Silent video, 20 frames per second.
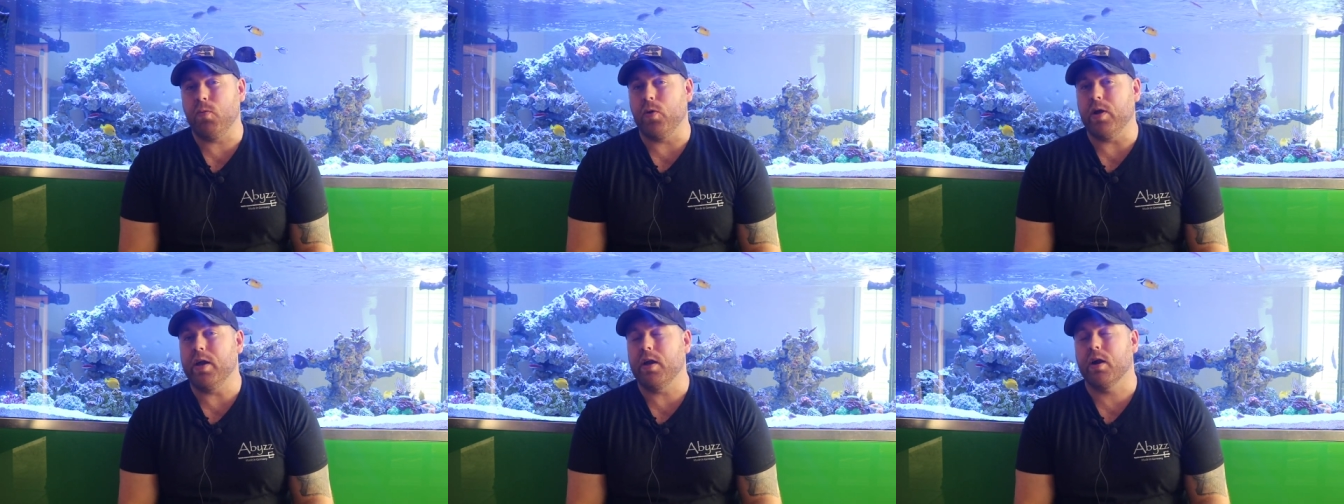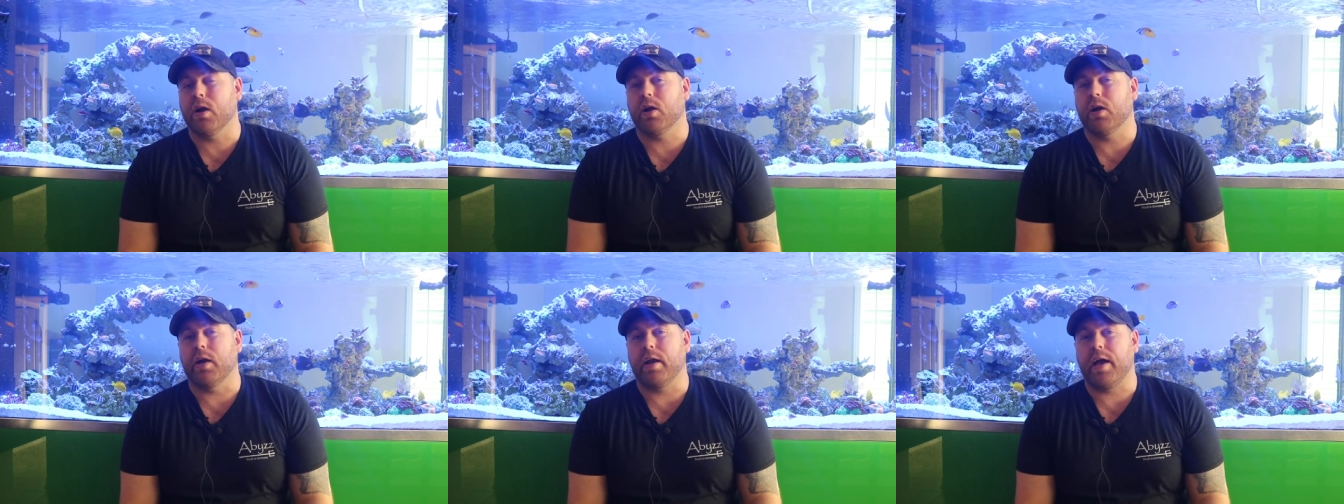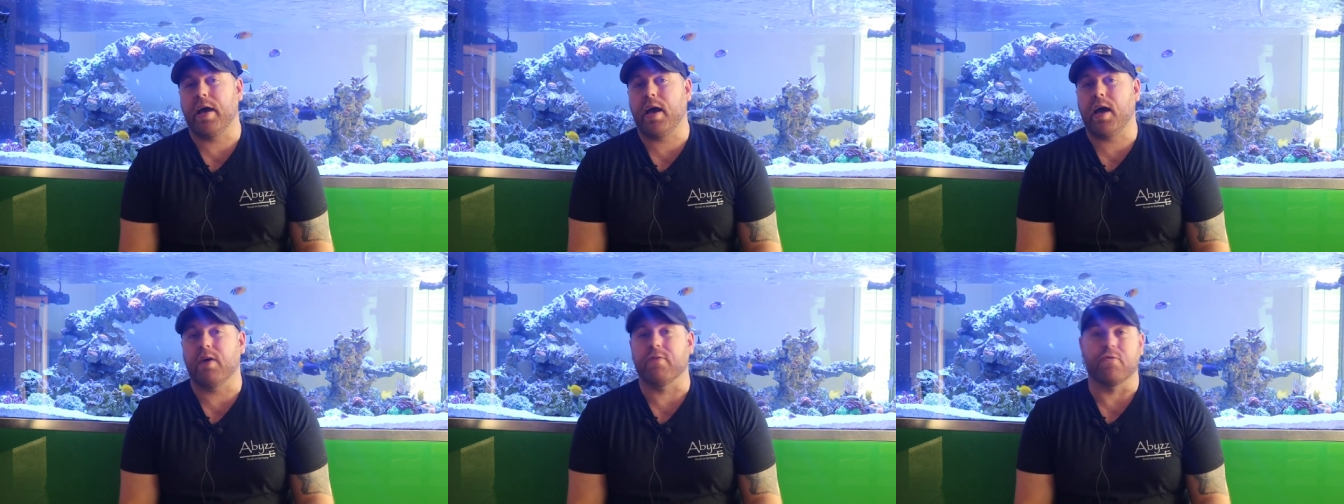we are going
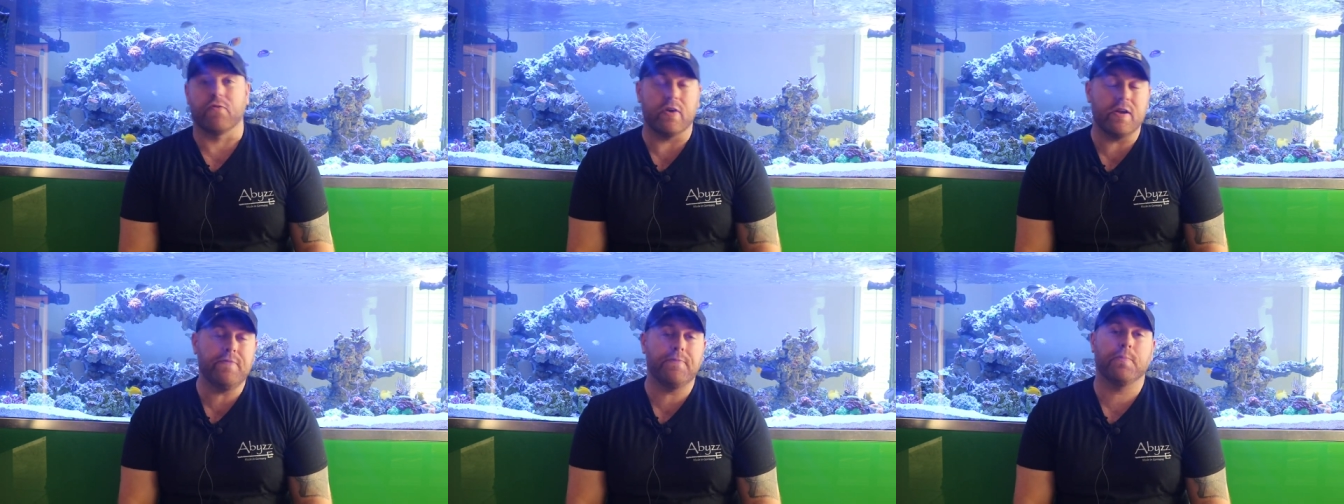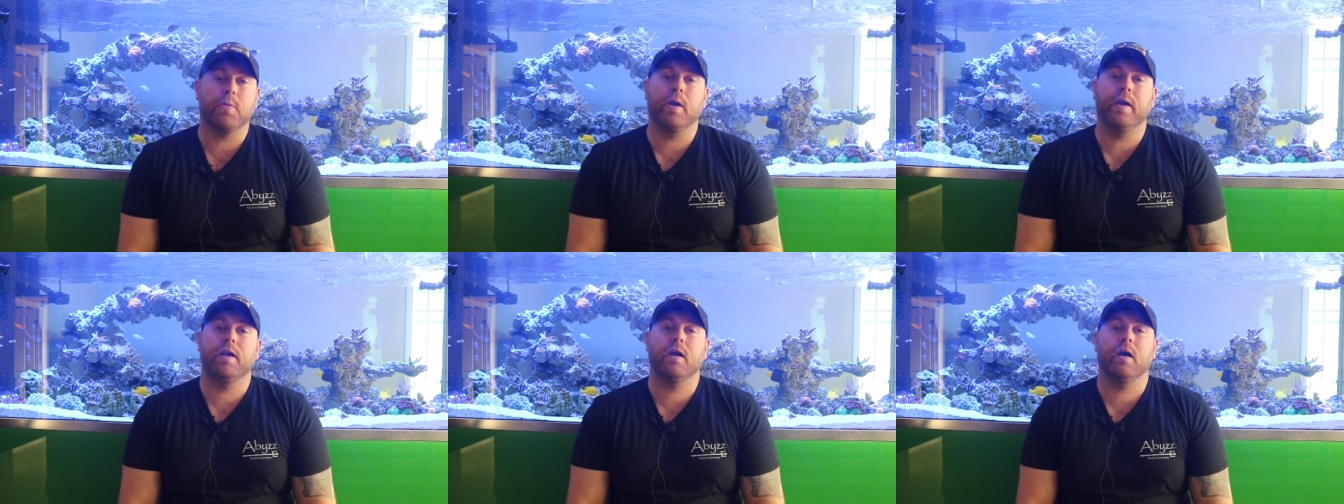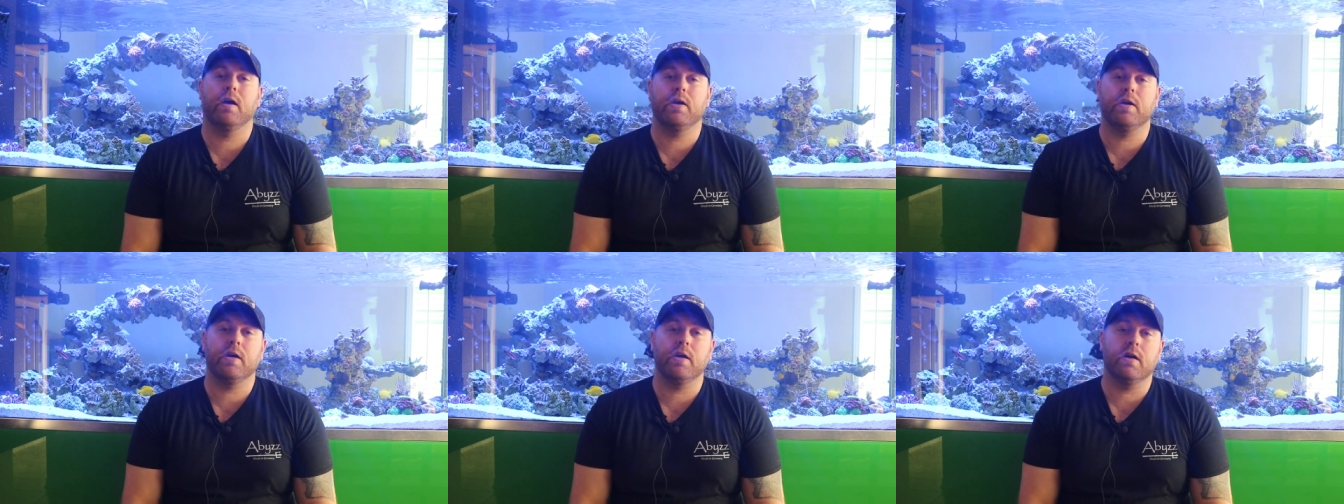to have Reef Brite
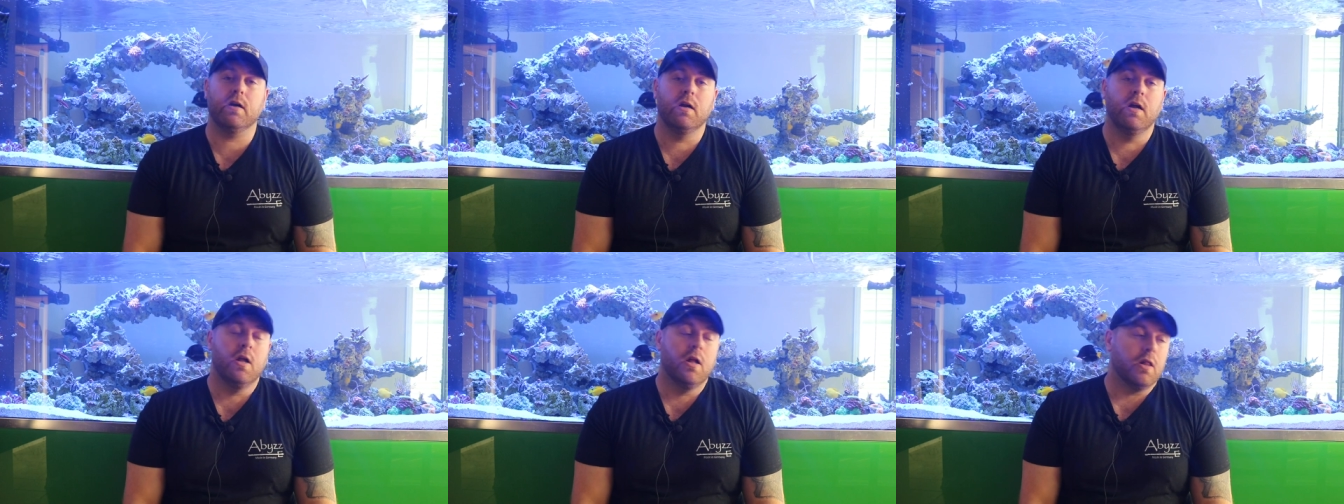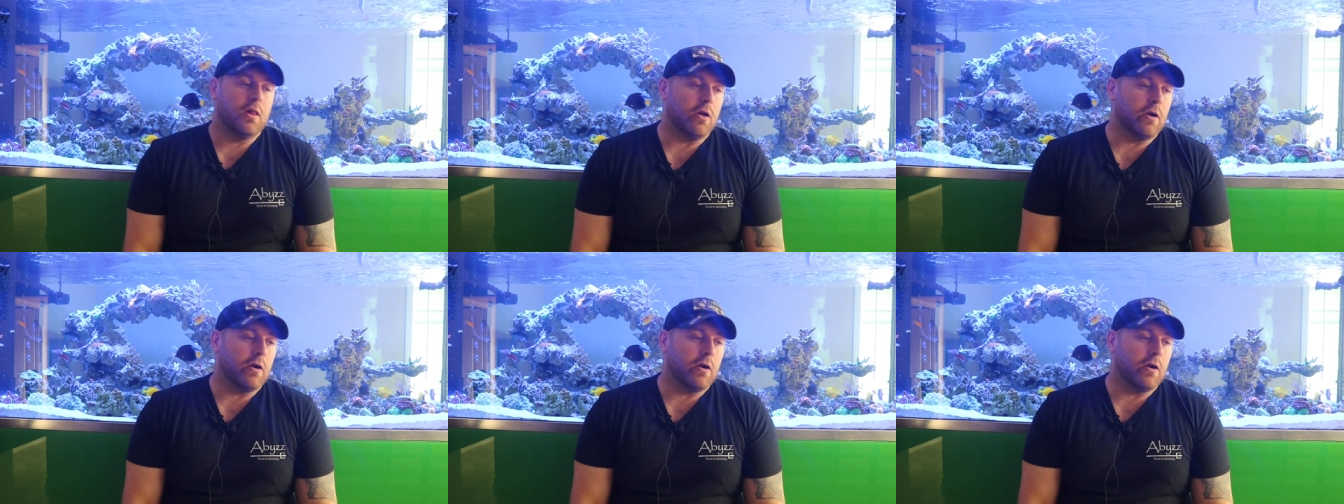on here,